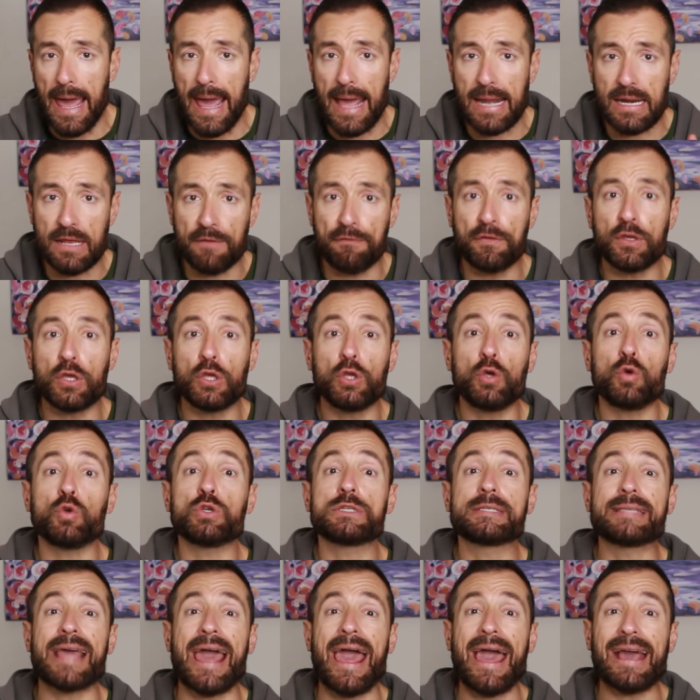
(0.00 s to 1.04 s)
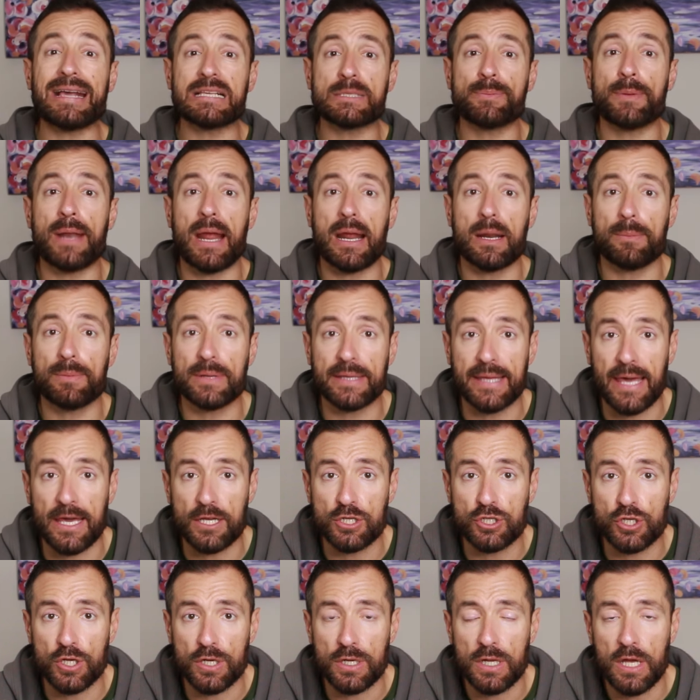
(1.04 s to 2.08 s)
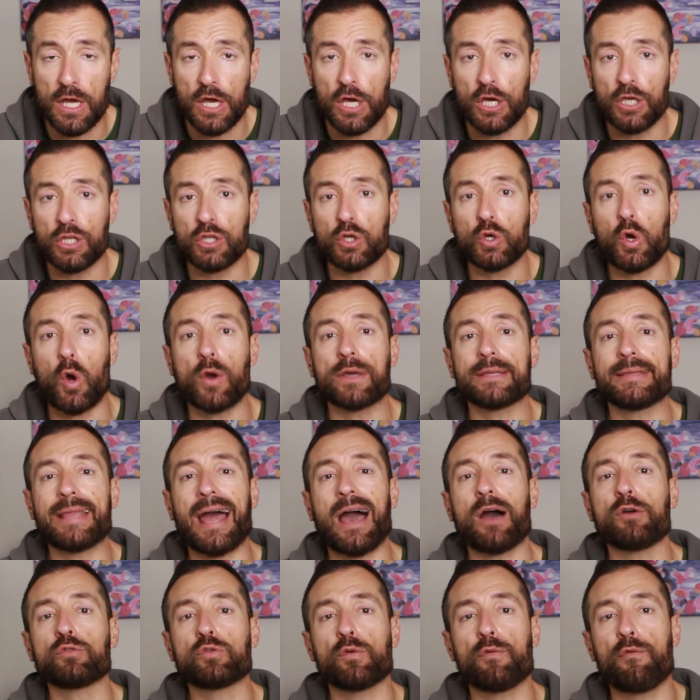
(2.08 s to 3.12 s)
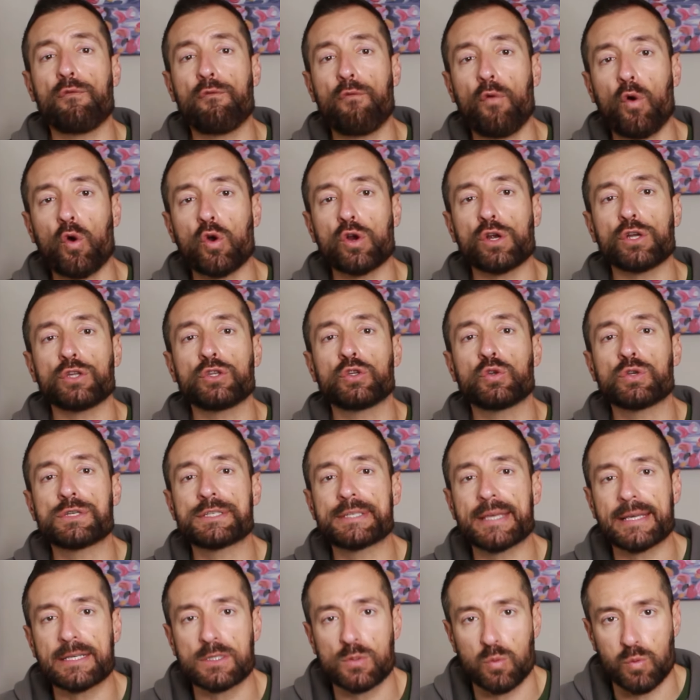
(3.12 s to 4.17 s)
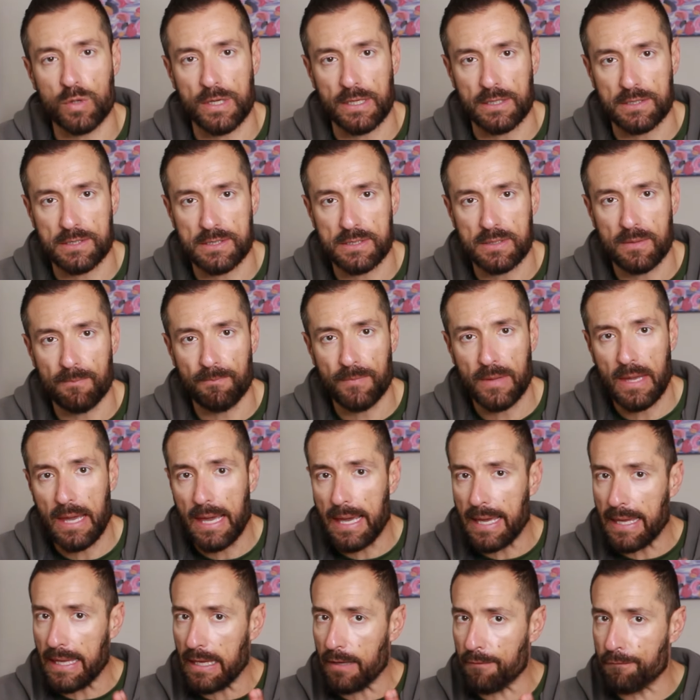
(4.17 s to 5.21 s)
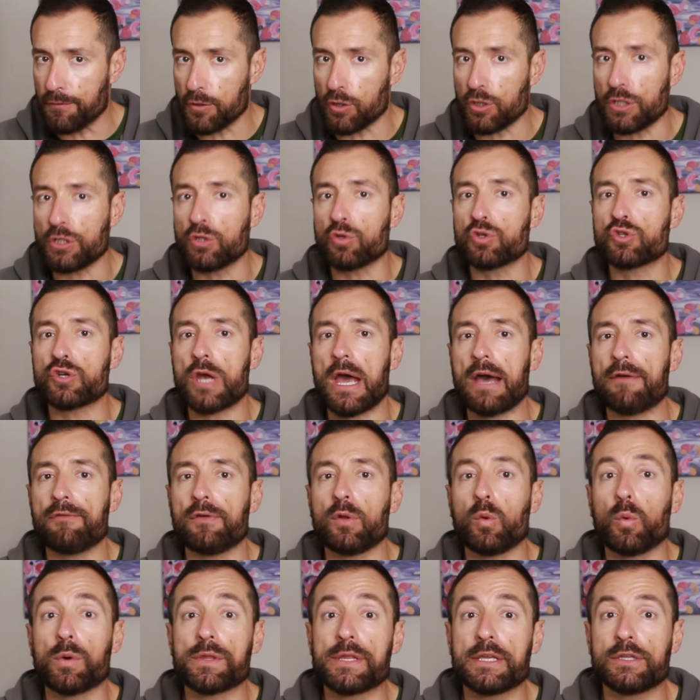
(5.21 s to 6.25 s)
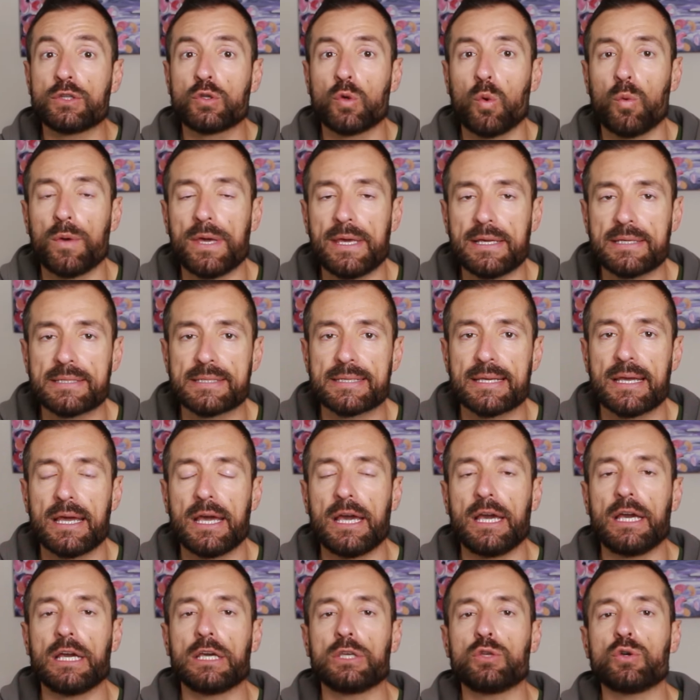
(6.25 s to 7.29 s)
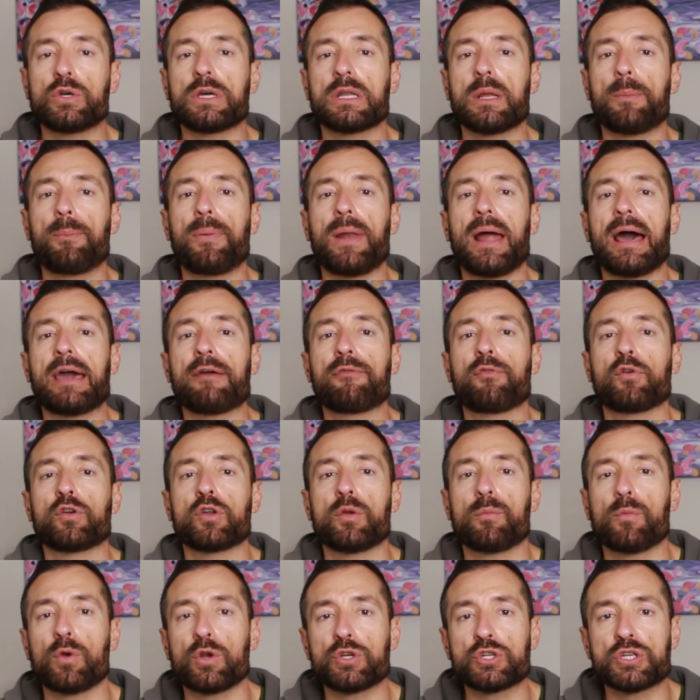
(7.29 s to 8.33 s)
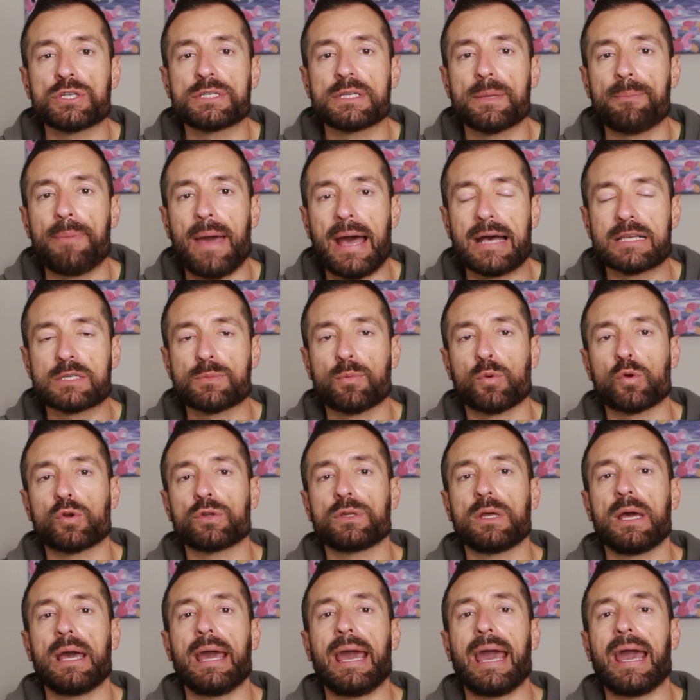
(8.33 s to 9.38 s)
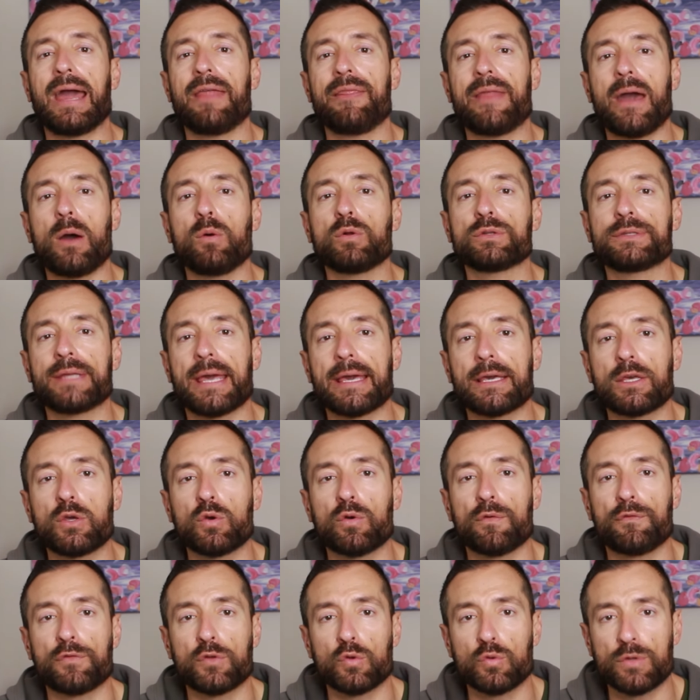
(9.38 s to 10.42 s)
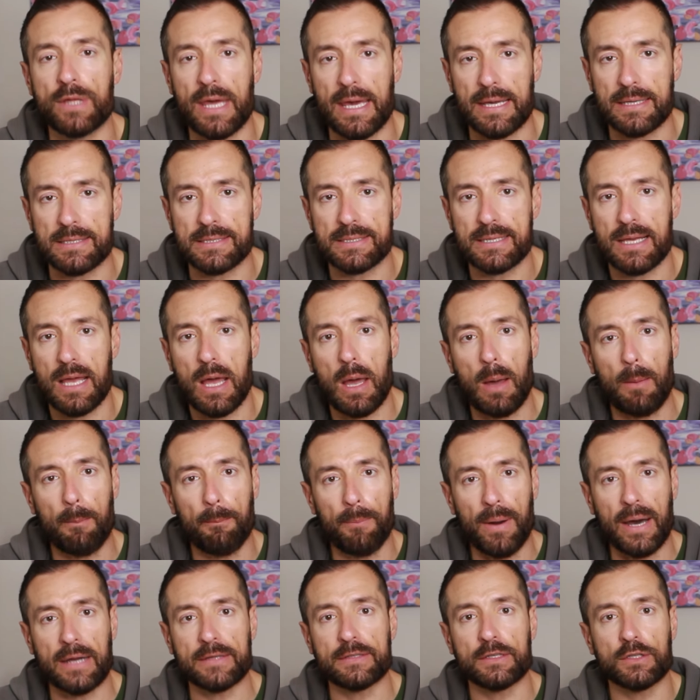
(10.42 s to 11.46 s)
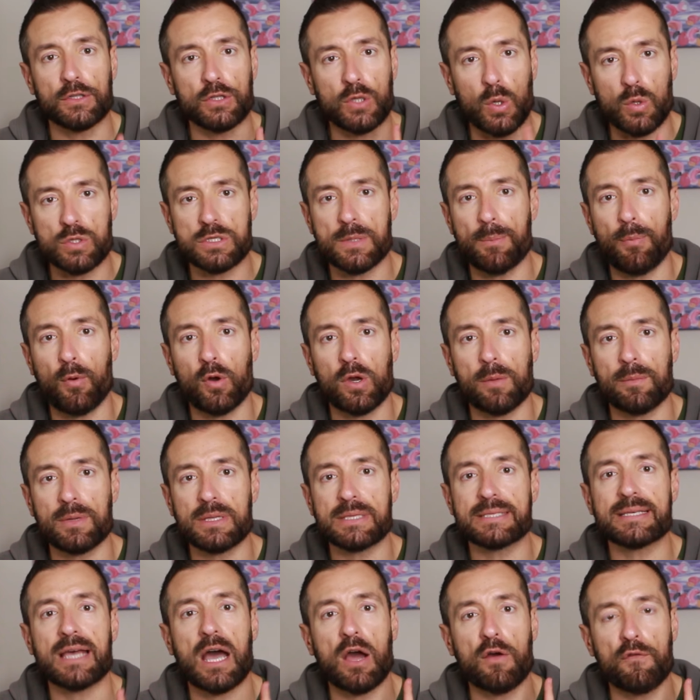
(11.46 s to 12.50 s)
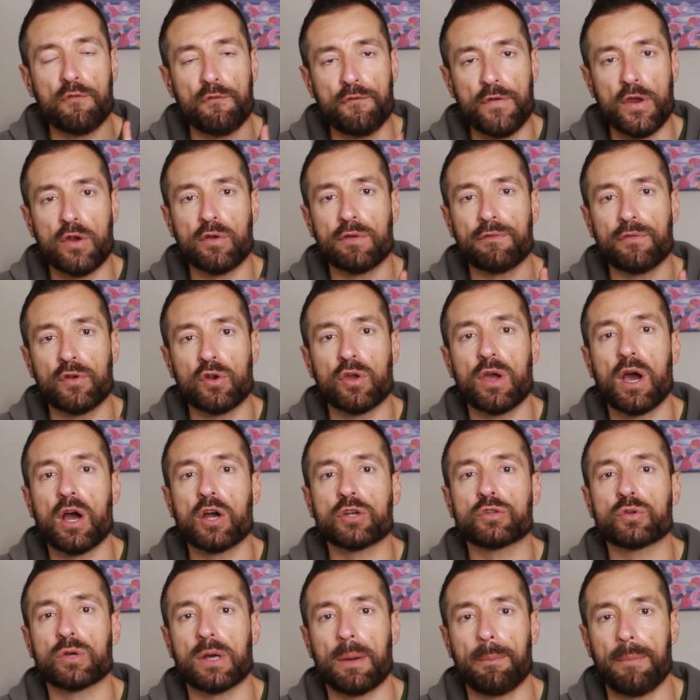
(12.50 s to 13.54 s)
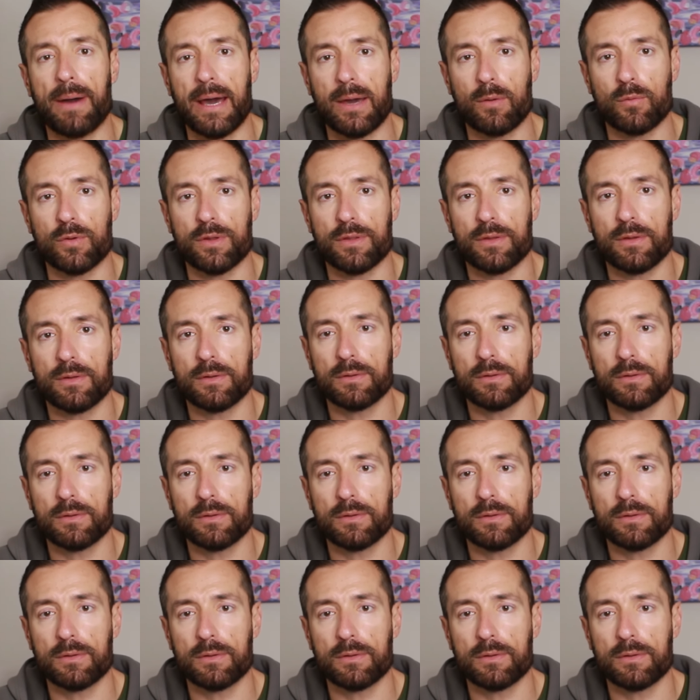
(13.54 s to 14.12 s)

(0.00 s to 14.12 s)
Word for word: And if you use the expedite application, you're going down to 4 to 6 weeks. If you need to travel within 2 weeks, you can apply for an emergency passport and that will take you a few days. But those appointments are very hard to come by with.